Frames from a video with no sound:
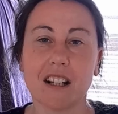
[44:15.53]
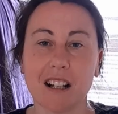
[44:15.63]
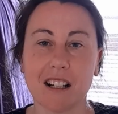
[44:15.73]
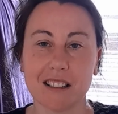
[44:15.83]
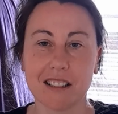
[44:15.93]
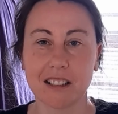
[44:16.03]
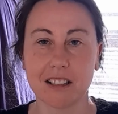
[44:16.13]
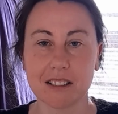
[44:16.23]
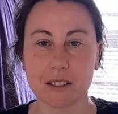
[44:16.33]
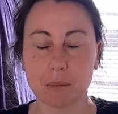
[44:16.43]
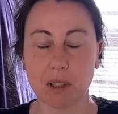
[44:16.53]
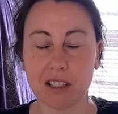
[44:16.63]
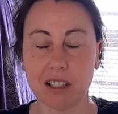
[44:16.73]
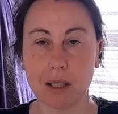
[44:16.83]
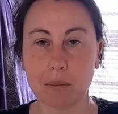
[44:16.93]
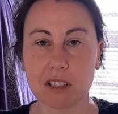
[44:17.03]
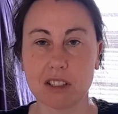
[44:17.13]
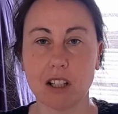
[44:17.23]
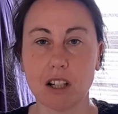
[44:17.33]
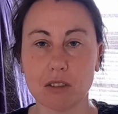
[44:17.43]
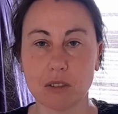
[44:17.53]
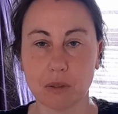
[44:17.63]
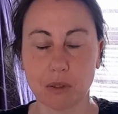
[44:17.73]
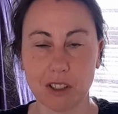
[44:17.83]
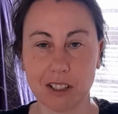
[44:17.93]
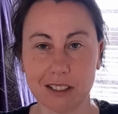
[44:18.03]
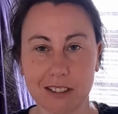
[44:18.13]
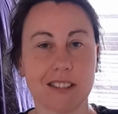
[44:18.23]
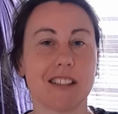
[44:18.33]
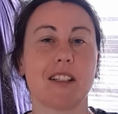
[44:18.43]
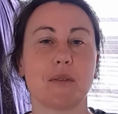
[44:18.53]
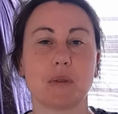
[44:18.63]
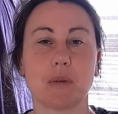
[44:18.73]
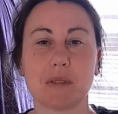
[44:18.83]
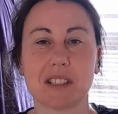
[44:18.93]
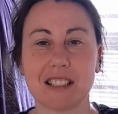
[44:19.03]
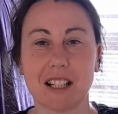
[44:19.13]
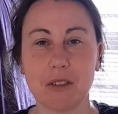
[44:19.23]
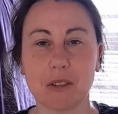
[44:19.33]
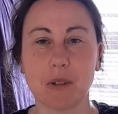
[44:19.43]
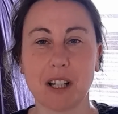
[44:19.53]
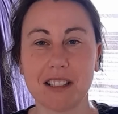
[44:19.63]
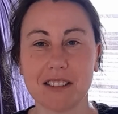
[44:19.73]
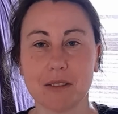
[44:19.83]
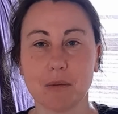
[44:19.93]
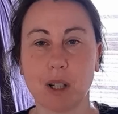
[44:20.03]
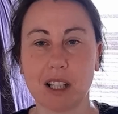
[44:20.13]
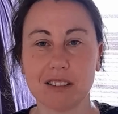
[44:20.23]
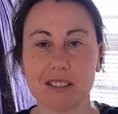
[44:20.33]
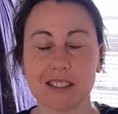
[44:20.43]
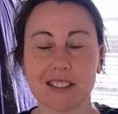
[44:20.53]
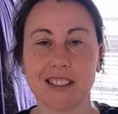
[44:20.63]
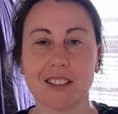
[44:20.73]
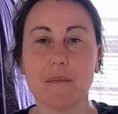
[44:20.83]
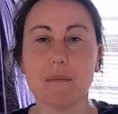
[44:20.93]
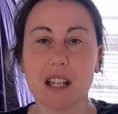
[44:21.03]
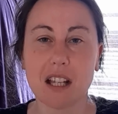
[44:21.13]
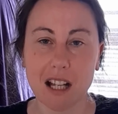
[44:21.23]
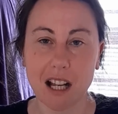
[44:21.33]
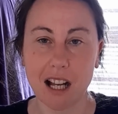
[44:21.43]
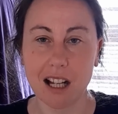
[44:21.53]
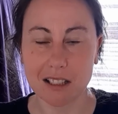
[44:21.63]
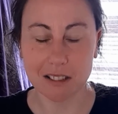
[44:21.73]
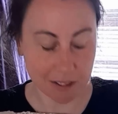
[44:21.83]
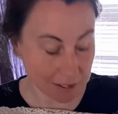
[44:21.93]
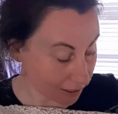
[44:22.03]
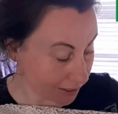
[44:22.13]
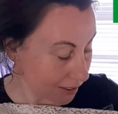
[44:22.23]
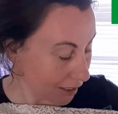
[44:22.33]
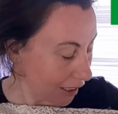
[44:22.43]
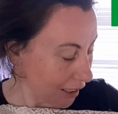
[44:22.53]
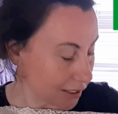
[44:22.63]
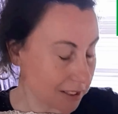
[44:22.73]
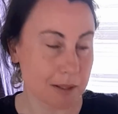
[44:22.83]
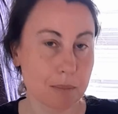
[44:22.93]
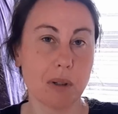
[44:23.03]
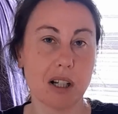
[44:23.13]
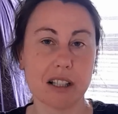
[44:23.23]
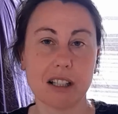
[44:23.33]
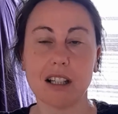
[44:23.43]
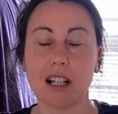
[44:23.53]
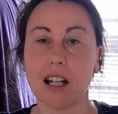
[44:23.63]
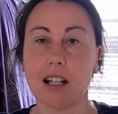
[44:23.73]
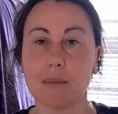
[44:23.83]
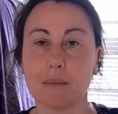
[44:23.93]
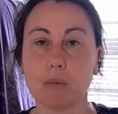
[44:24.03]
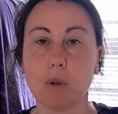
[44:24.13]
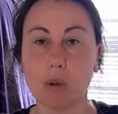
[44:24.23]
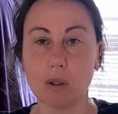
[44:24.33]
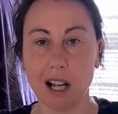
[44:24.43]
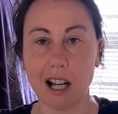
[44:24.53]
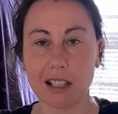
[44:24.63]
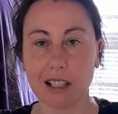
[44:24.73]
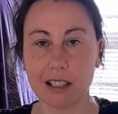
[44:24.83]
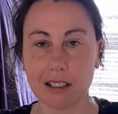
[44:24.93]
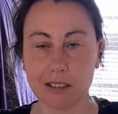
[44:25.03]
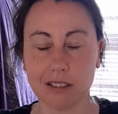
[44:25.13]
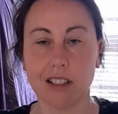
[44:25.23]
Hi guys, my name is Lara Fuller. I'm from South Wales, and this is my wall hanging.